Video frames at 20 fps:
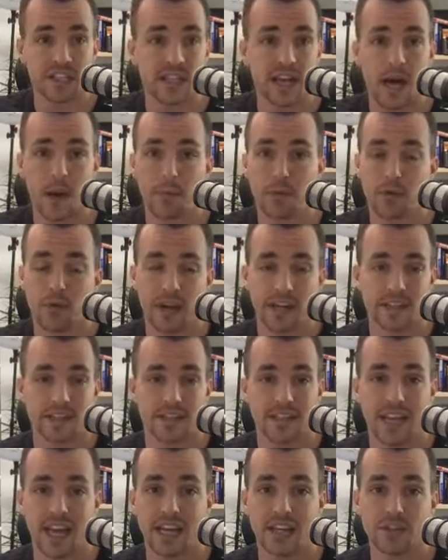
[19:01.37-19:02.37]
to upgrade to
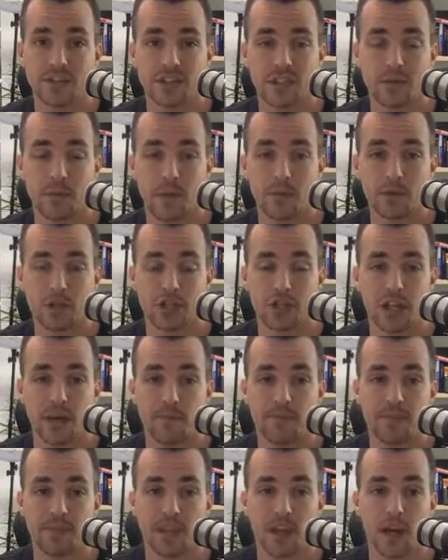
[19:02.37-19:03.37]
the agency
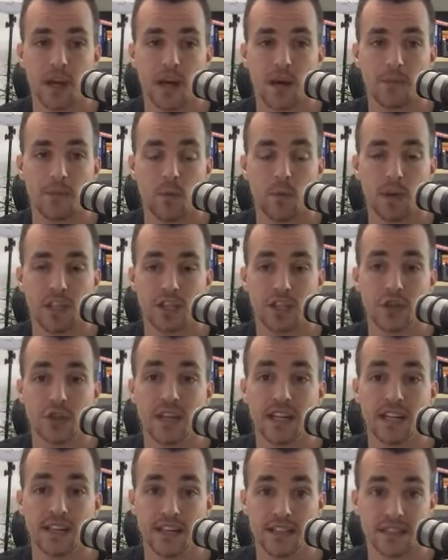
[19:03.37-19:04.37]
membership, which you
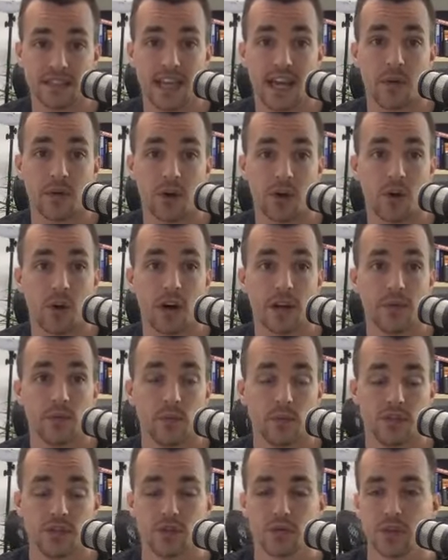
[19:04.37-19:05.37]
get a discount on,
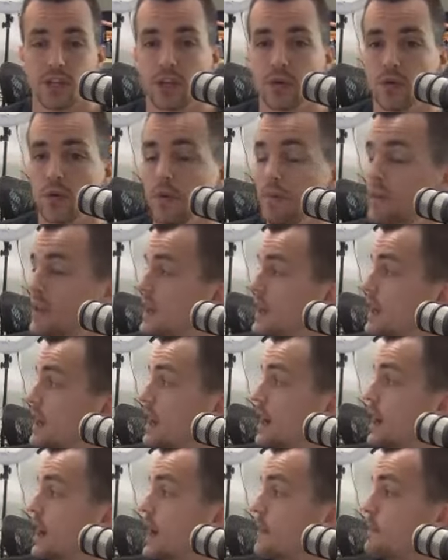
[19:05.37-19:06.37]
which is really cool.
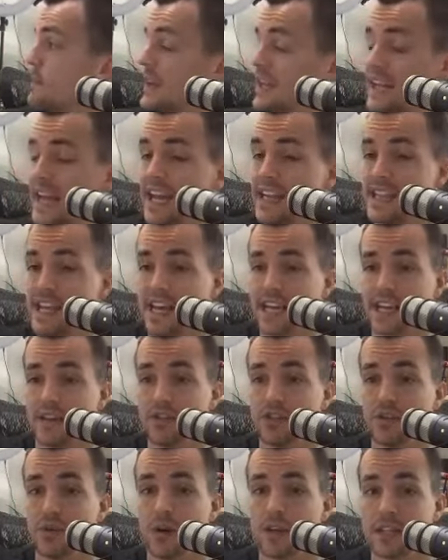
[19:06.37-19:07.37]
But again, that
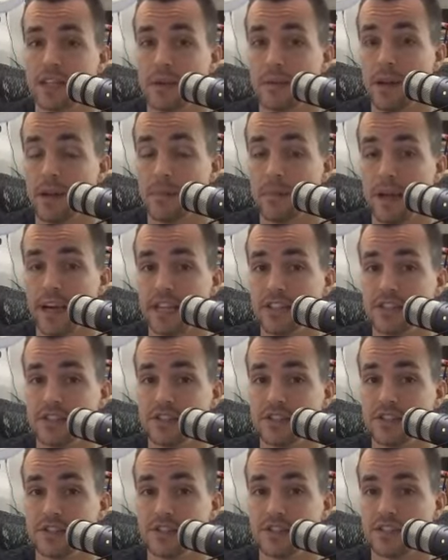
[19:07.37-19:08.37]
gives you unlimited
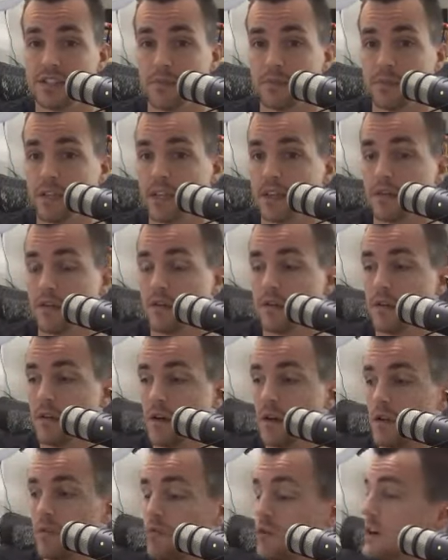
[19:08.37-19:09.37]
pages. This is something unreal.